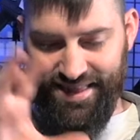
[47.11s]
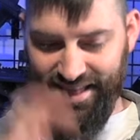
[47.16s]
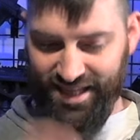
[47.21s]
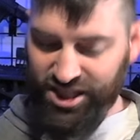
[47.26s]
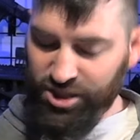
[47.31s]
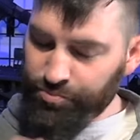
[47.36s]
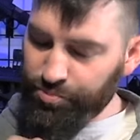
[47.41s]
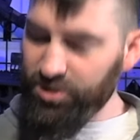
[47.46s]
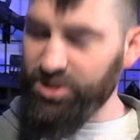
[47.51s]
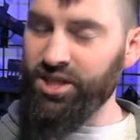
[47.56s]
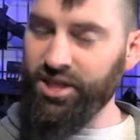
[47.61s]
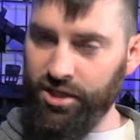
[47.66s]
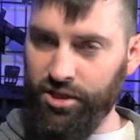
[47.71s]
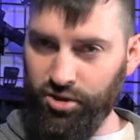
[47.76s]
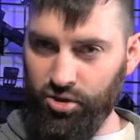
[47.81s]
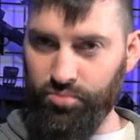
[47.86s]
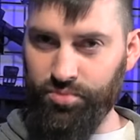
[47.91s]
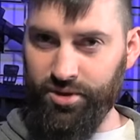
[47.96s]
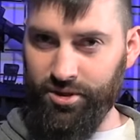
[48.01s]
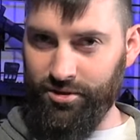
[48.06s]
this
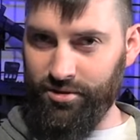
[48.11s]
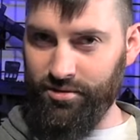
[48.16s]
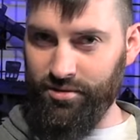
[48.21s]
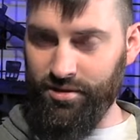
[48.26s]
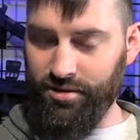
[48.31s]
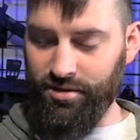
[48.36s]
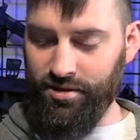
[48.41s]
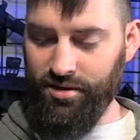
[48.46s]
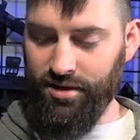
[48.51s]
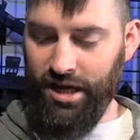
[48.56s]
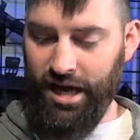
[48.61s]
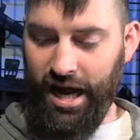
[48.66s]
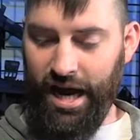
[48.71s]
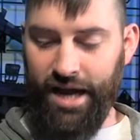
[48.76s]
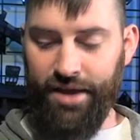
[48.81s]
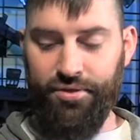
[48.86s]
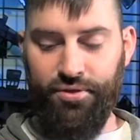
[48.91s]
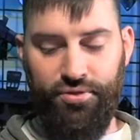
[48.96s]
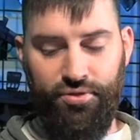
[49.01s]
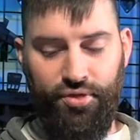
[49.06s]
particular build
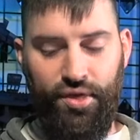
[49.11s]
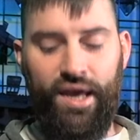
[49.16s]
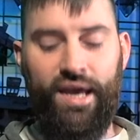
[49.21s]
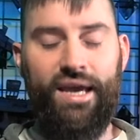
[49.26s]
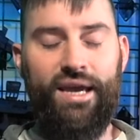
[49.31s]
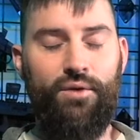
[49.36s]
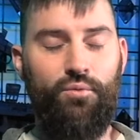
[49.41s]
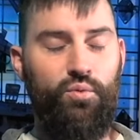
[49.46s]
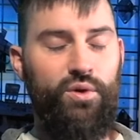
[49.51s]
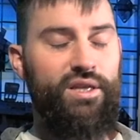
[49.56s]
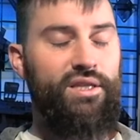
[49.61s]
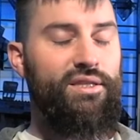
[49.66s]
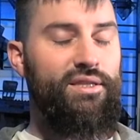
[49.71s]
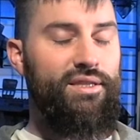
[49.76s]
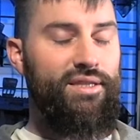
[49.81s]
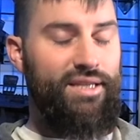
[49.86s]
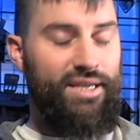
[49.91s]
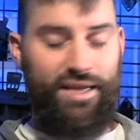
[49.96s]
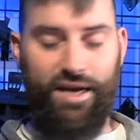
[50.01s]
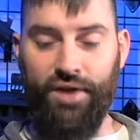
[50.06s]
I think we,
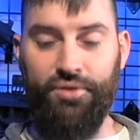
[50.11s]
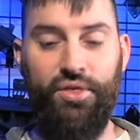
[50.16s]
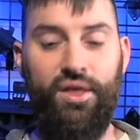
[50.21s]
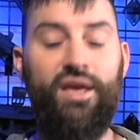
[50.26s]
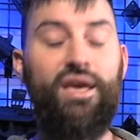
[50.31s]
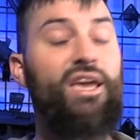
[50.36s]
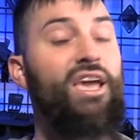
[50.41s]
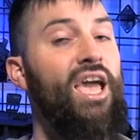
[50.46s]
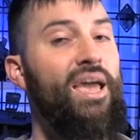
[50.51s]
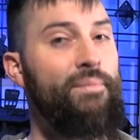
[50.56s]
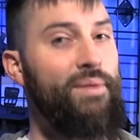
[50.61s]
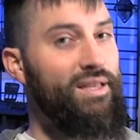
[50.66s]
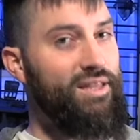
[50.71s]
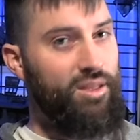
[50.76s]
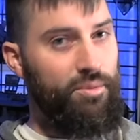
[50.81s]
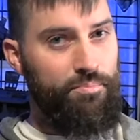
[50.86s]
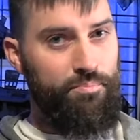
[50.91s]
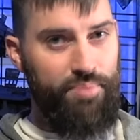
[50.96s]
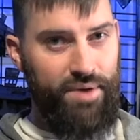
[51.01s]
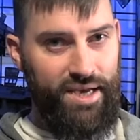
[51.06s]
I think it came out
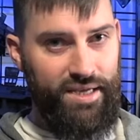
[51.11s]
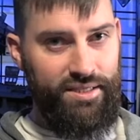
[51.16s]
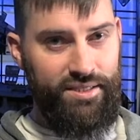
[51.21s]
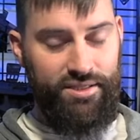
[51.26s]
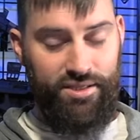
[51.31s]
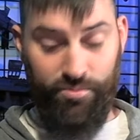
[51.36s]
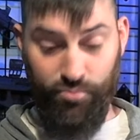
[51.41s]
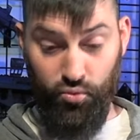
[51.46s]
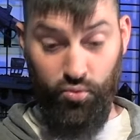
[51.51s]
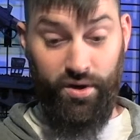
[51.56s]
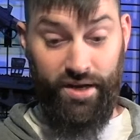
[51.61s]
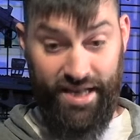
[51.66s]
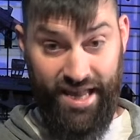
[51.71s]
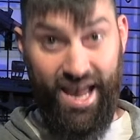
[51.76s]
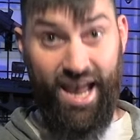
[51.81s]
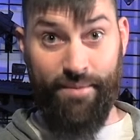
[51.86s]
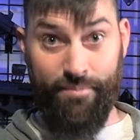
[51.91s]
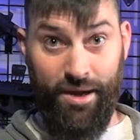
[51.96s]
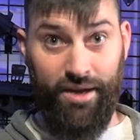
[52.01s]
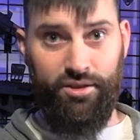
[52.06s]
the best. Number one, it
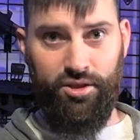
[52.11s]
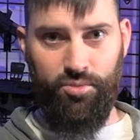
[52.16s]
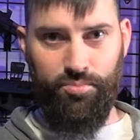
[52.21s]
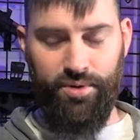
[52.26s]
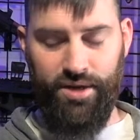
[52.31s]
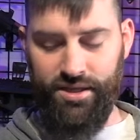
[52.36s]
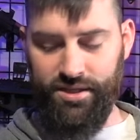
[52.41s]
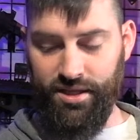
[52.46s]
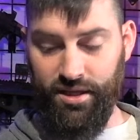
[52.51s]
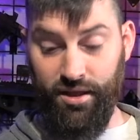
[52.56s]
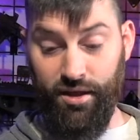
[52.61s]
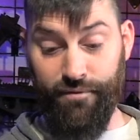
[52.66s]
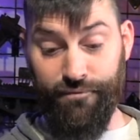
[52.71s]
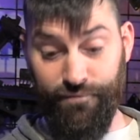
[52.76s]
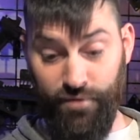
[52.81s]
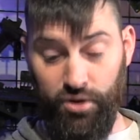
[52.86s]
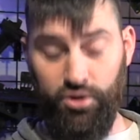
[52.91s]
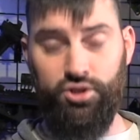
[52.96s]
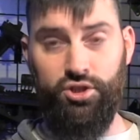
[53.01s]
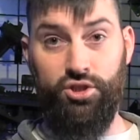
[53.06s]
came out the best. I think it
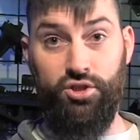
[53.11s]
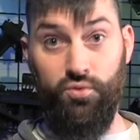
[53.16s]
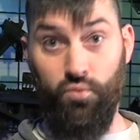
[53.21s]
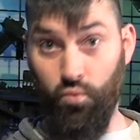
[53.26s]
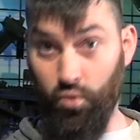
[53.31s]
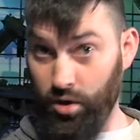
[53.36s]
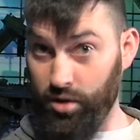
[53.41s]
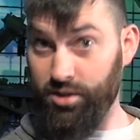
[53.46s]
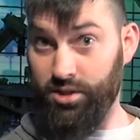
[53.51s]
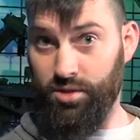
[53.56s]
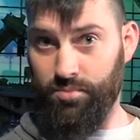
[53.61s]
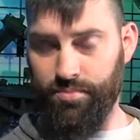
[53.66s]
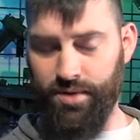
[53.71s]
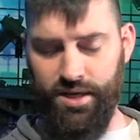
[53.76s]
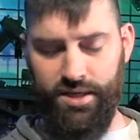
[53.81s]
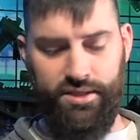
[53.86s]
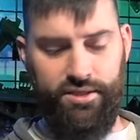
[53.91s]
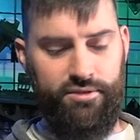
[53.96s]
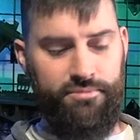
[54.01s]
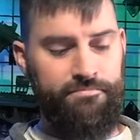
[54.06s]
functions and works the
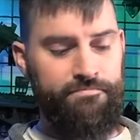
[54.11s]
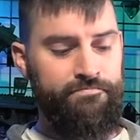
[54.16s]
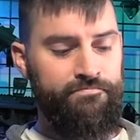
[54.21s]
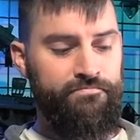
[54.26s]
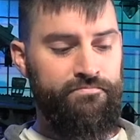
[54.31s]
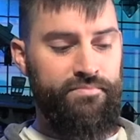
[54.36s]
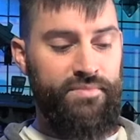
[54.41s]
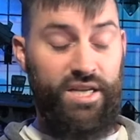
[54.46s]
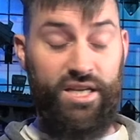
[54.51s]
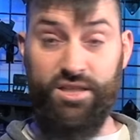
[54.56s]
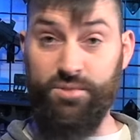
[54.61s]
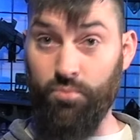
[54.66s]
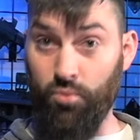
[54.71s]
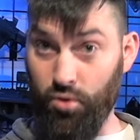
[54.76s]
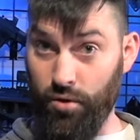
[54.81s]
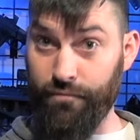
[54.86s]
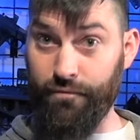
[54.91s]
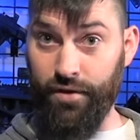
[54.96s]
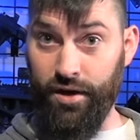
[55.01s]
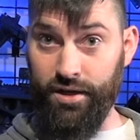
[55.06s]
best. It's
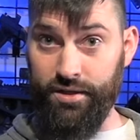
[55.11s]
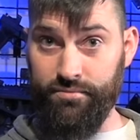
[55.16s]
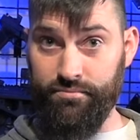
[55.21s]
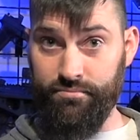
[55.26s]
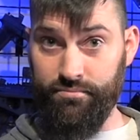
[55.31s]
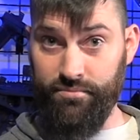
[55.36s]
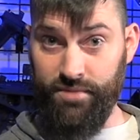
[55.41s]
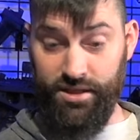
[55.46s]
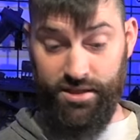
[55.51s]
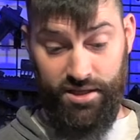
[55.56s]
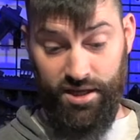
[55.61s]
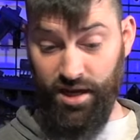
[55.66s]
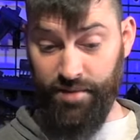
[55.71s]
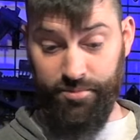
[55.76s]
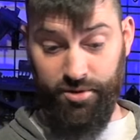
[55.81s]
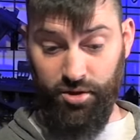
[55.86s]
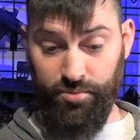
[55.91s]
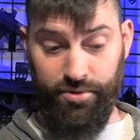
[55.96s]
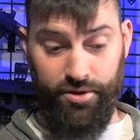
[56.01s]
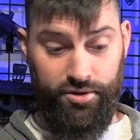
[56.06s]
more fun. It's nine
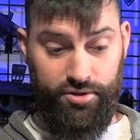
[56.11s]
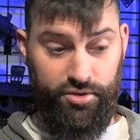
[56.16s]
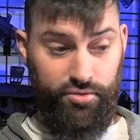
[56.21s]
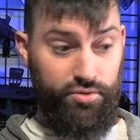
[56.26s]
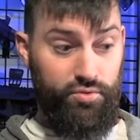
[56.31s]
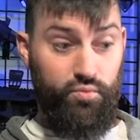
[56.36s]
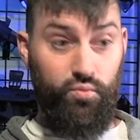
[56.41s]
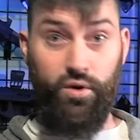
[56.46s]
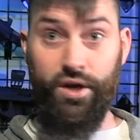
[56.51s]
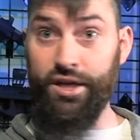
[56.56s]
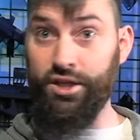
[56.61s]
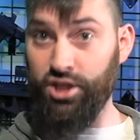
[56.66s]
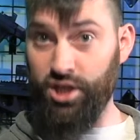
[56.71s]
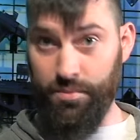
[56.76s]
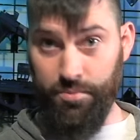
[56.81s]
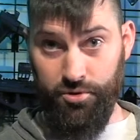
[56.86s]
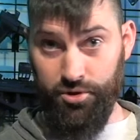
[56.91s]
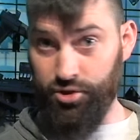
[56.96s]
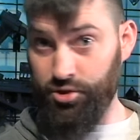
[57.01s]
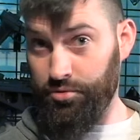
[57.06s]
millimeters, so it's way
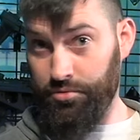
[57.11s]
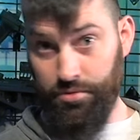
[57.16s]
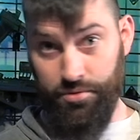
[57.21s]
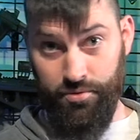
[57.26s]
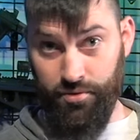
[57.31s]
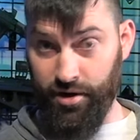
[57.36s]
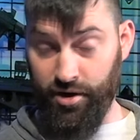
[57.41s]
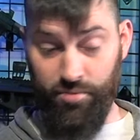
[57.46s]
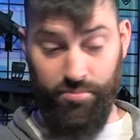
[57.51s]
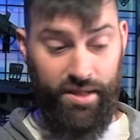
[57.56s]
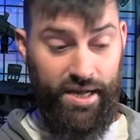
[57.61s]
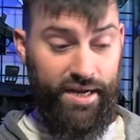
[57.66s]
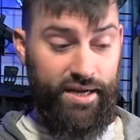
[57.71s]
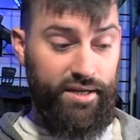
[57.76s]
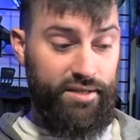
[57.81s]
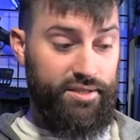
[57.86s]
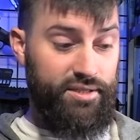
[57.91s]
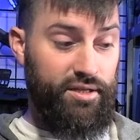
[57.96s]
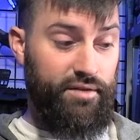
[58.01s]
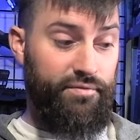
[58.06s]
cheaper to shoot than 300
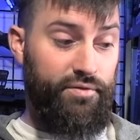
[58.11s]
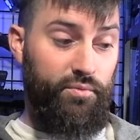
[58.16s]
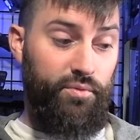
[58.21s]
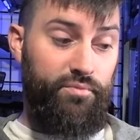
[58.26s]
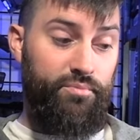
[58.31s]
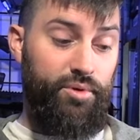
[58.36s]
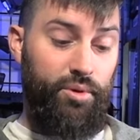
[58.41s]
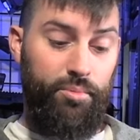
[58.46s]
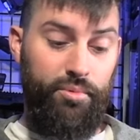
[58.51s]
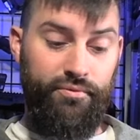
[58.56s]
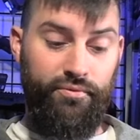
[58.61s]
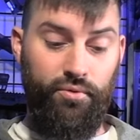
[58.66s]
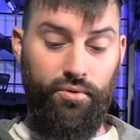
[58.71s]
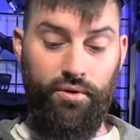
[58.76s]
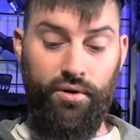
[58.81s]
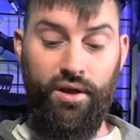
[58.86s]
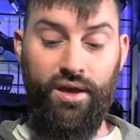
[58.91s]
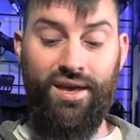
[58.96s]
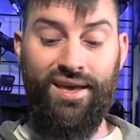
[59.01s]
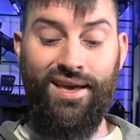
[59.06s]
blackout stuff that we've built
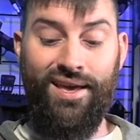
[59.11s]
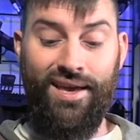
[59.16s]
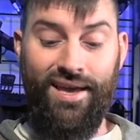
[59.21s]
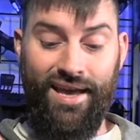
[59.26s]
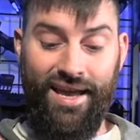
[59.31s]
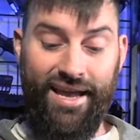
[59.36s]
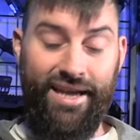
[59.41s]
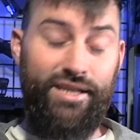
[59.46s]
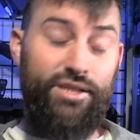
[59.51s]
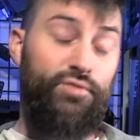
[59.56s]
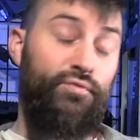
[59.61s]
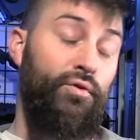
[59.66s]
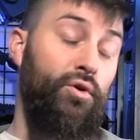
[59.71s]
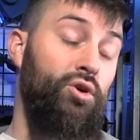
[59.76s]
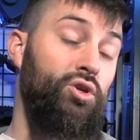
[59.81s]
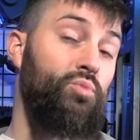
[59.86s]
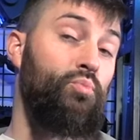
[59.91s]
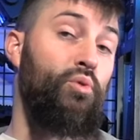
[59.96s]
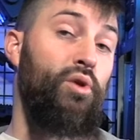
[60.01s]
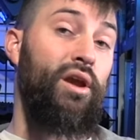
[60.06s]
before. And as
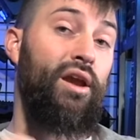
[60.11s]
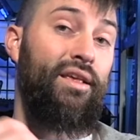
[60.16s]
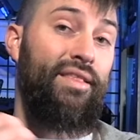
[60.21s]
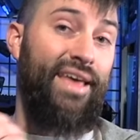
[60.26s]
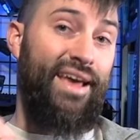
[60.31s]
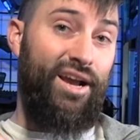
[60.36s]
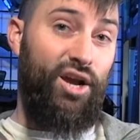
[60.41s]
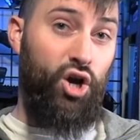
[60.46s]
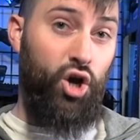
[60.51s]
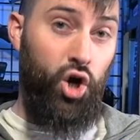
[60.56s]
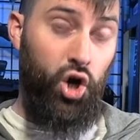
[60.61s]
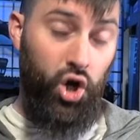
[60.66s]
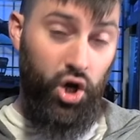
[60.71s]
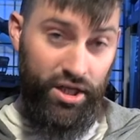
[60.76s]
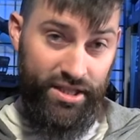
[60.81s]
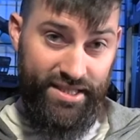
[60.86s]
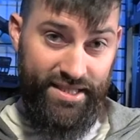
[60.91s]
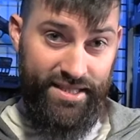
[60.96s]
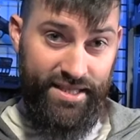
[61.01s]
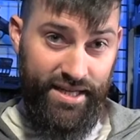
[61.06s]
far as bringing that
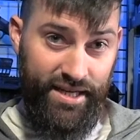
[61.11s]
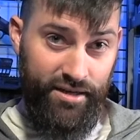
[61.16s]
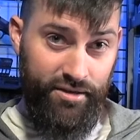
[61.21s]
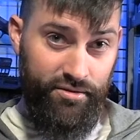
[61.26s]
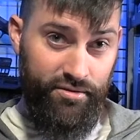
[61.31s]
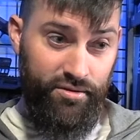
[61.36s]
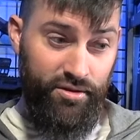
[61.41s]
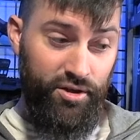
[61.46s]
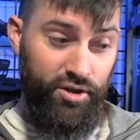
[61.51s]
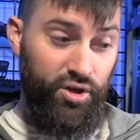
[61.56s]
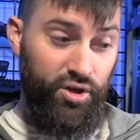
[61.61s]
cost down,